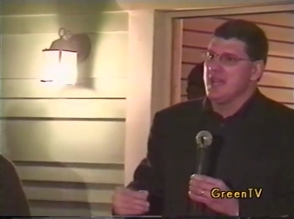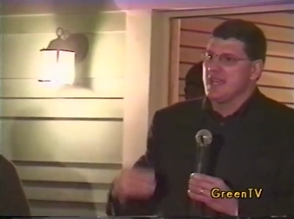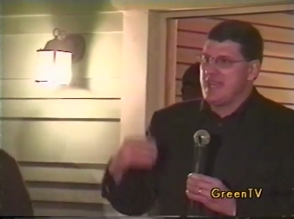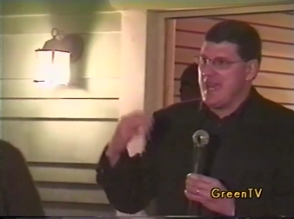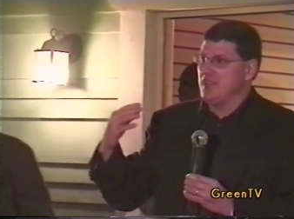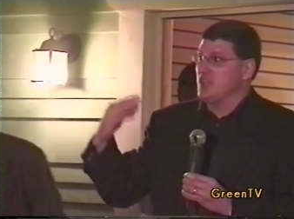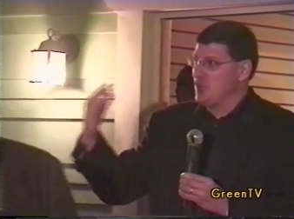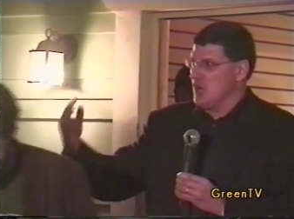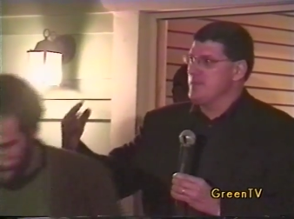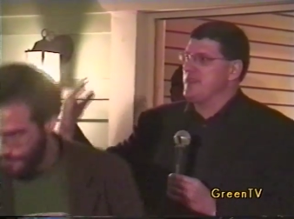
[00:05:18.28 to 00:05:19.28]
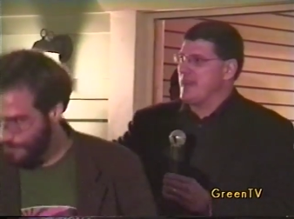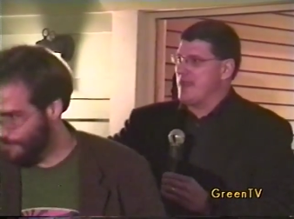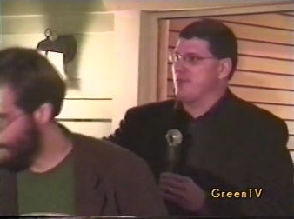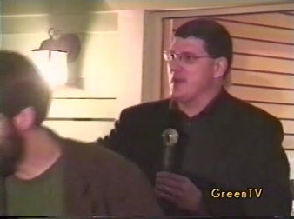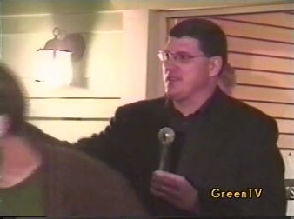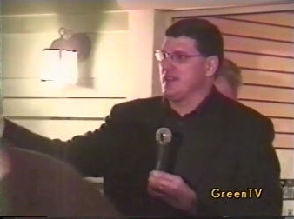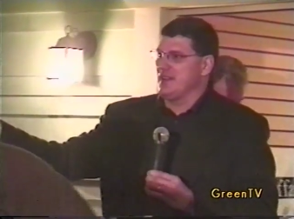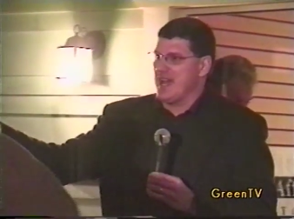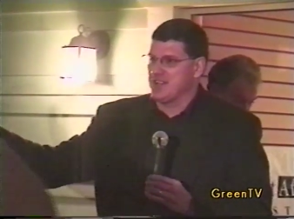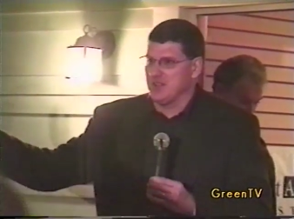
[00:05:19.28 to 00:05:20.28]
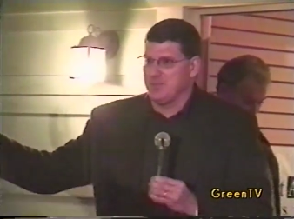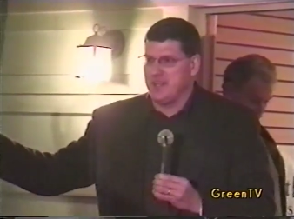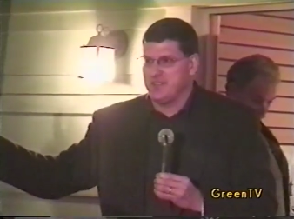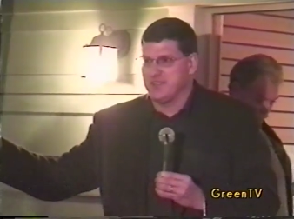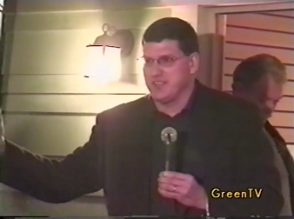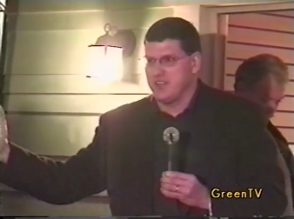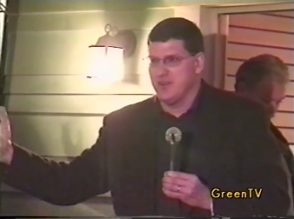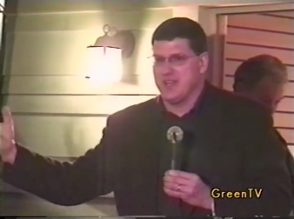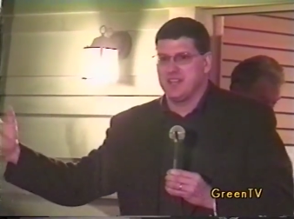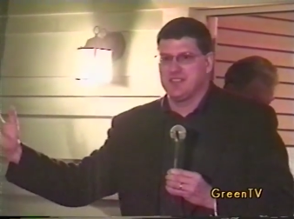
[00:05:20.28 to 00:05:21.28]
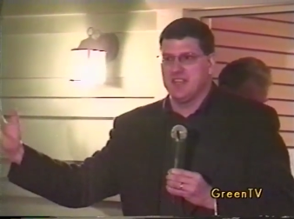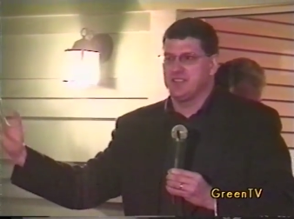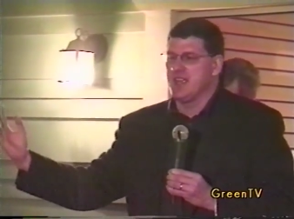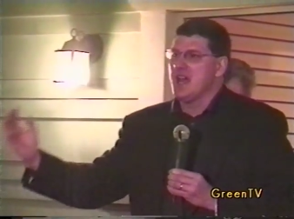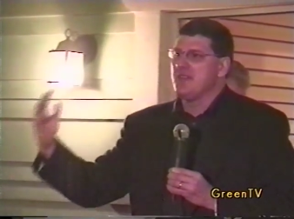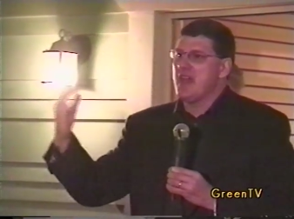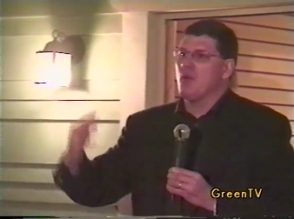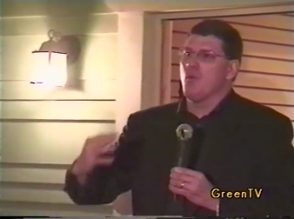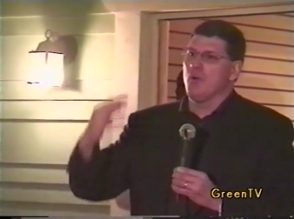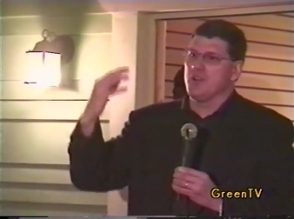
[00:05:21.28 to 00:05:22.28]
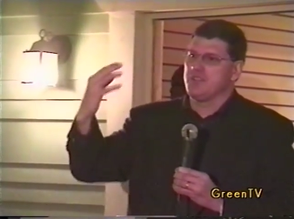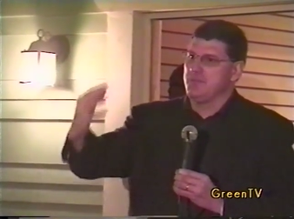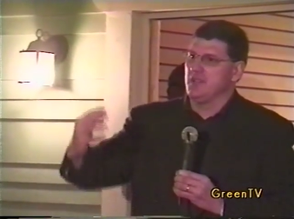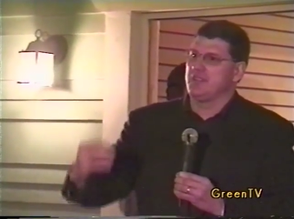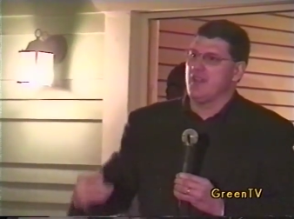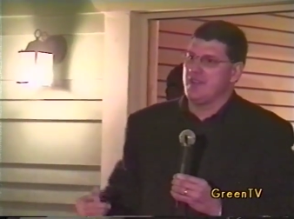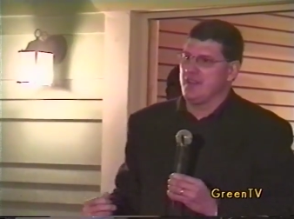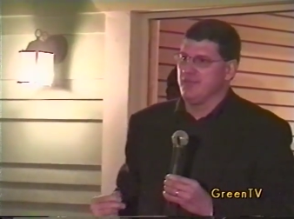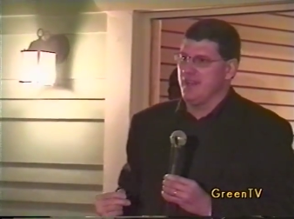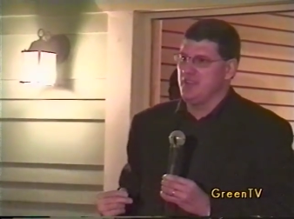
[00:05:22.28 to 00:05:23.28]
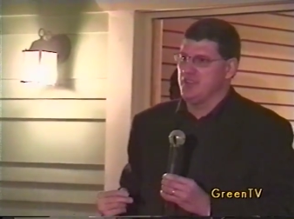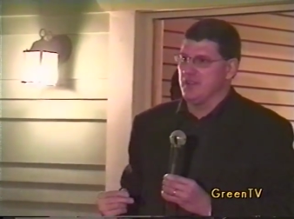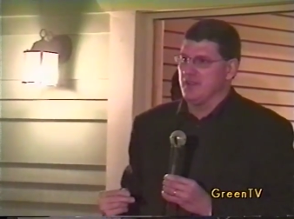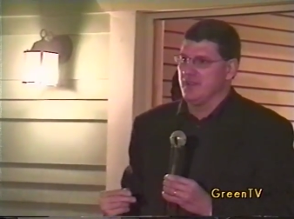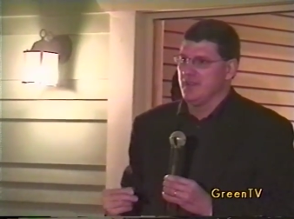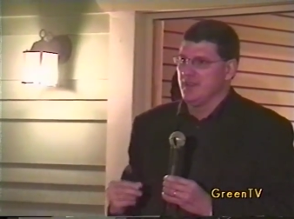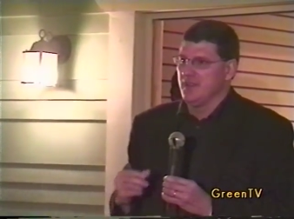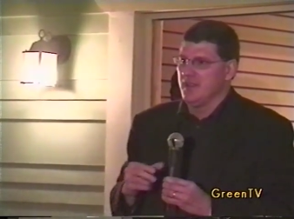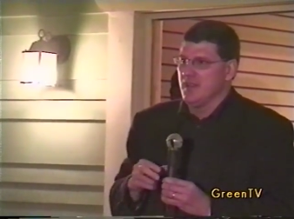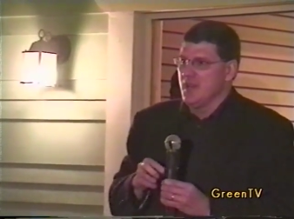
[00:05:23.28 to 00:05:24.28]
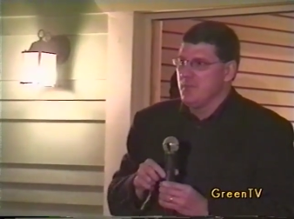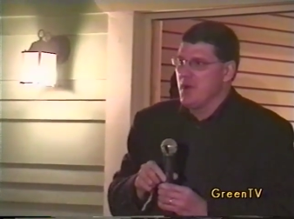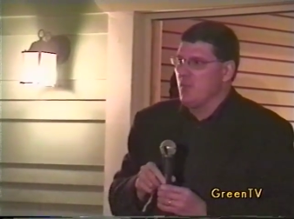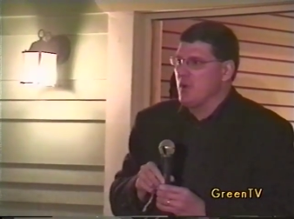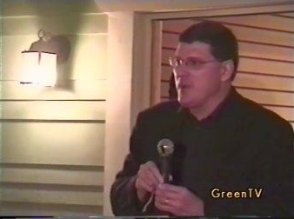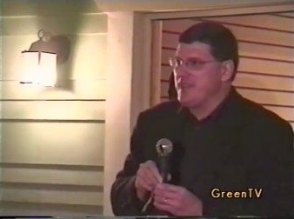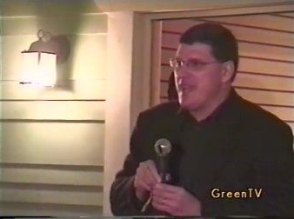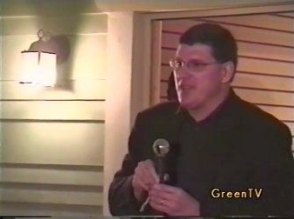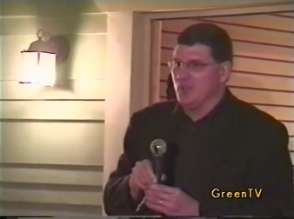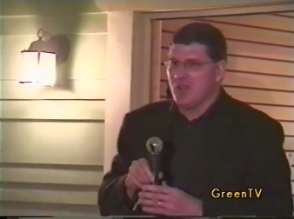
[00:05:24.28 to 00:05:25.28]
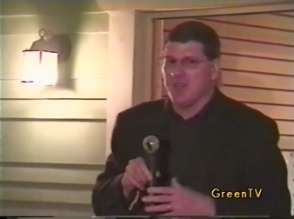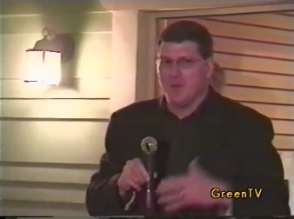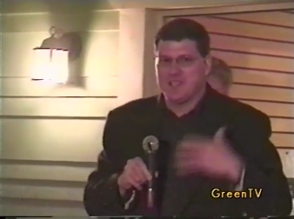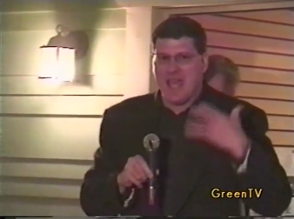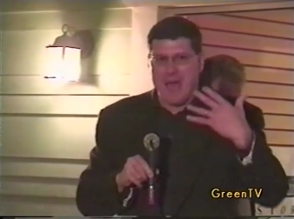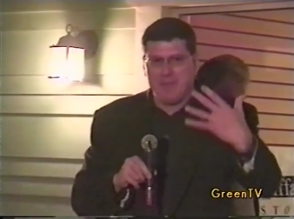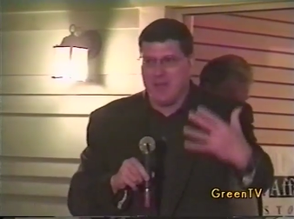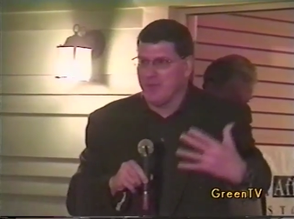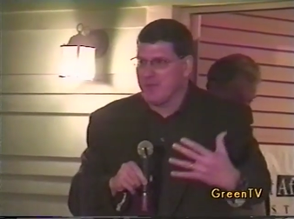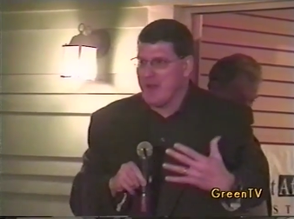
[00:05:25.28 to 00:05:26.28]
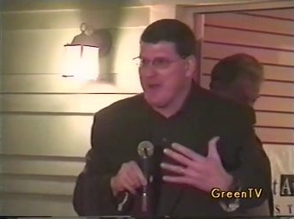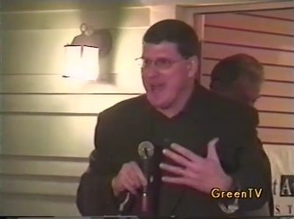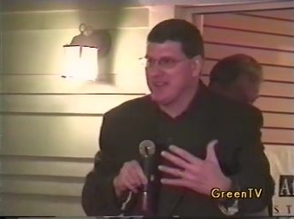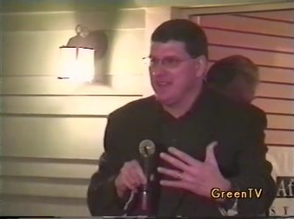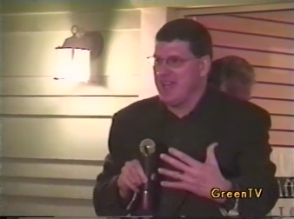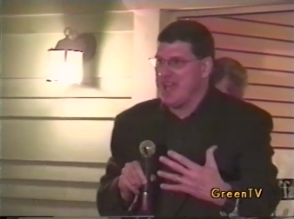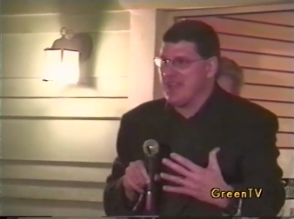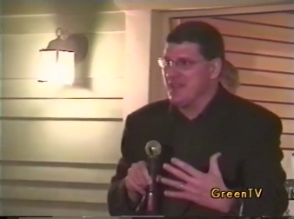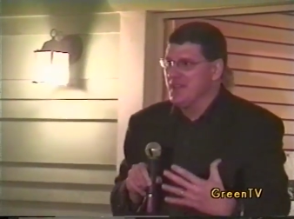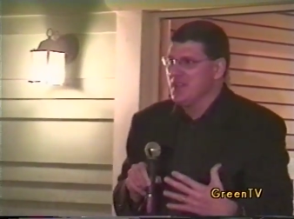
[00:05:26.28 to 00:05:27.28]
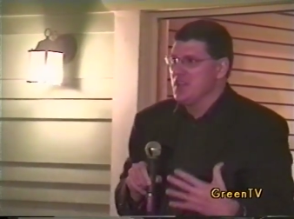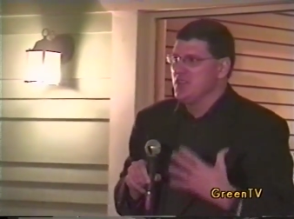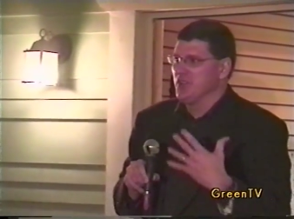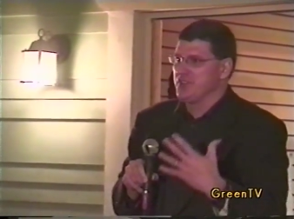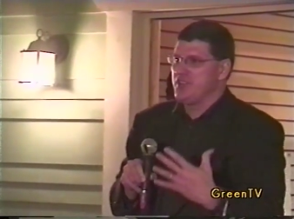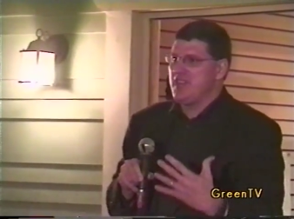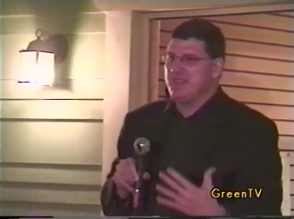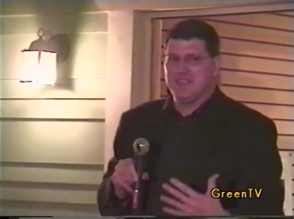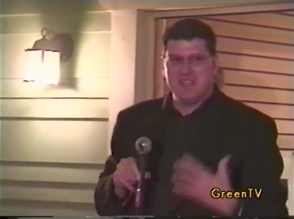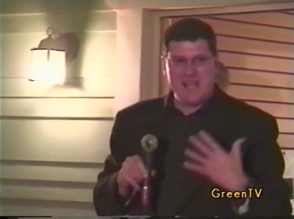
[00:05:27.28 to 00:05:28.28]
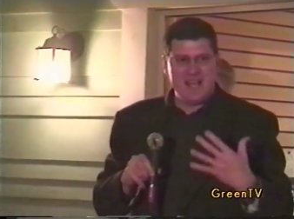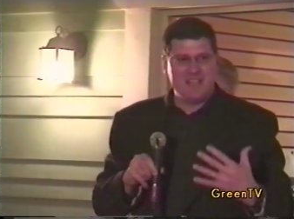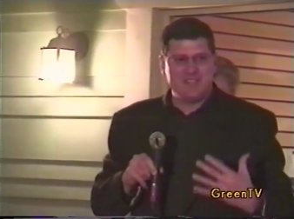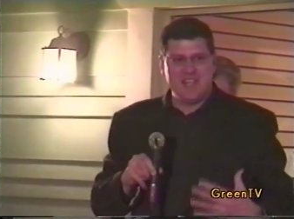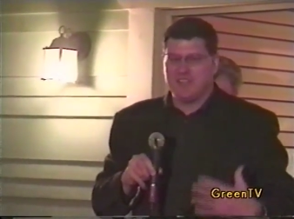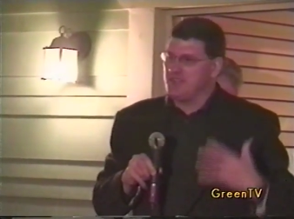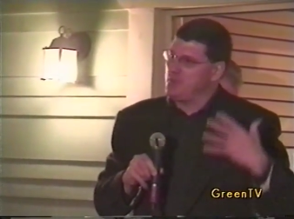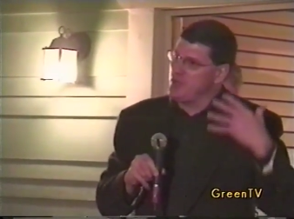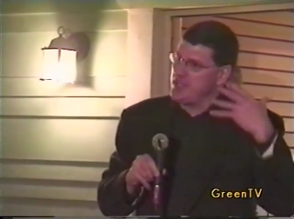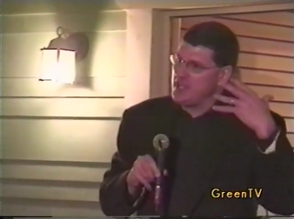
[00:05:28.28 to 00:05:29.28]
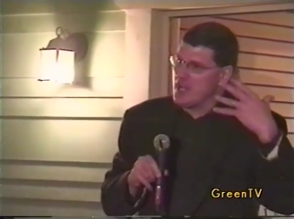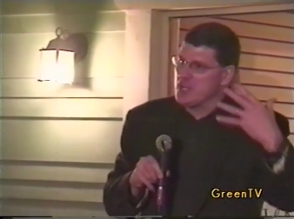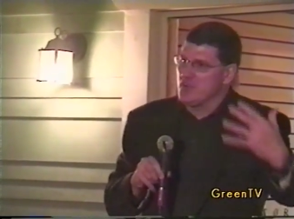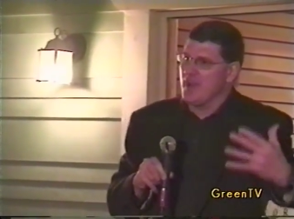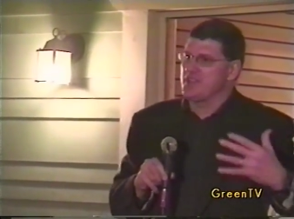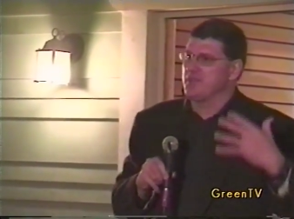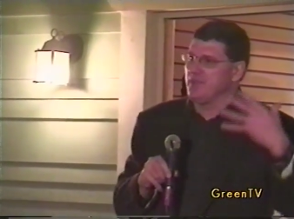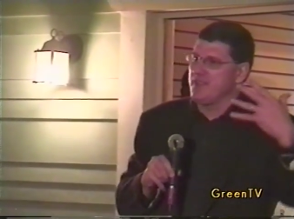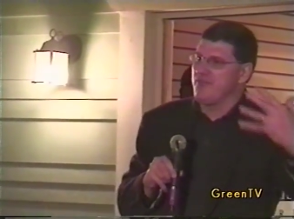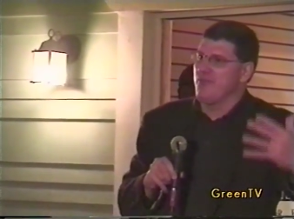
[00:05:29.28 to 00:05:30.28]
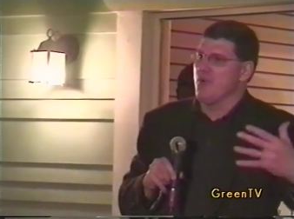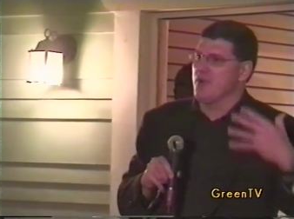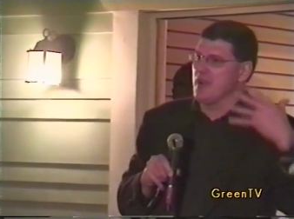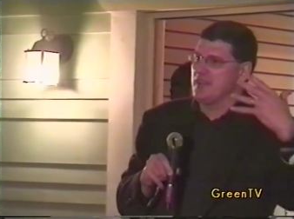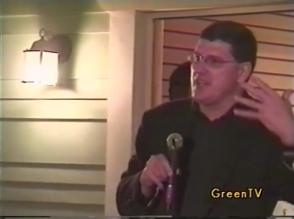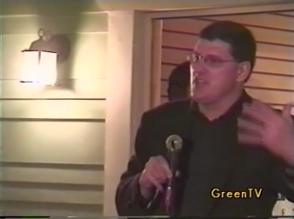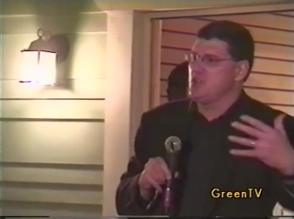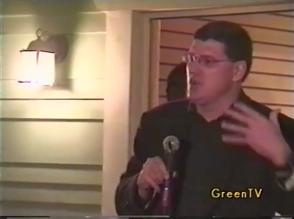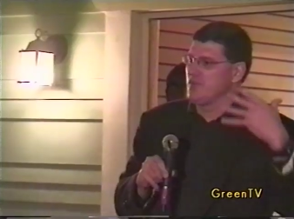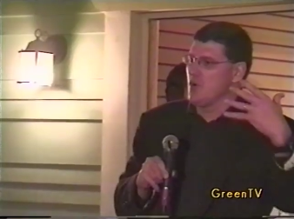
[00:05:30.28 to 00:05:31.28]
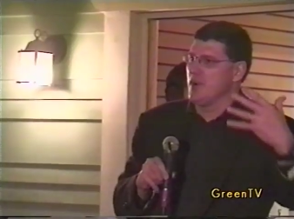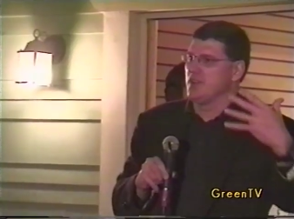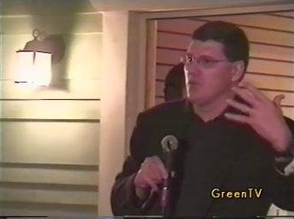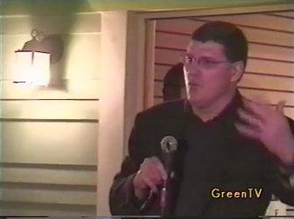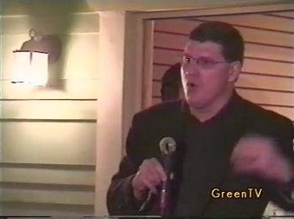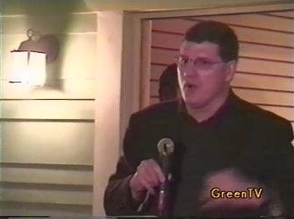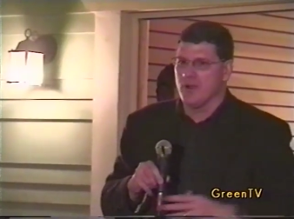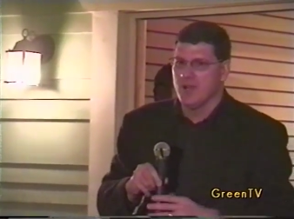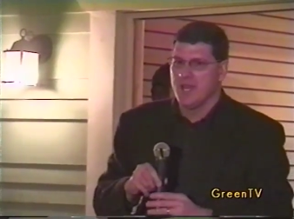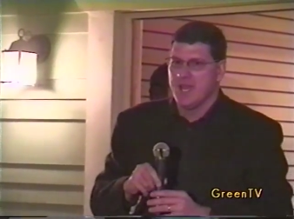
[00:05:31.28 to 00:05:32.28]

can determine that a threat to international peace and security exists that warrants military intervention. But when we take a look at what's happening with Iraq today, you'll see that the United States is pushing aggressively forward on the issue of going to war